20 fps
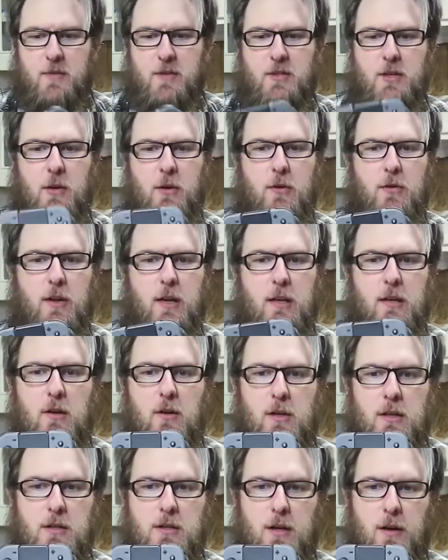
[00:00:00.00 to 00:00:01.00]
So then
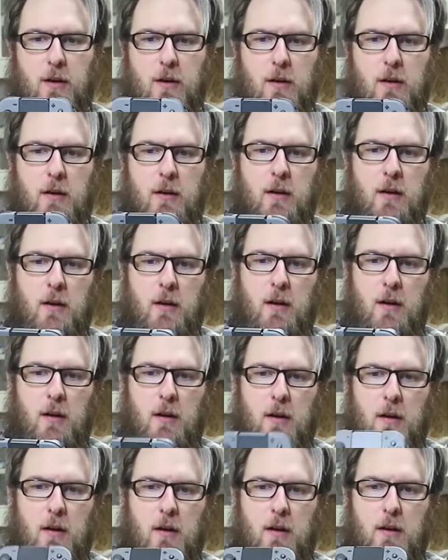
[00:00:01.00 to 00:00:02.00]
you can turn
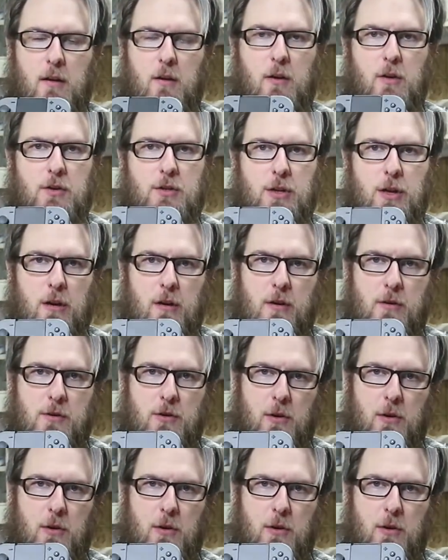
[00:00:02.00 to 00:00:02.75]
your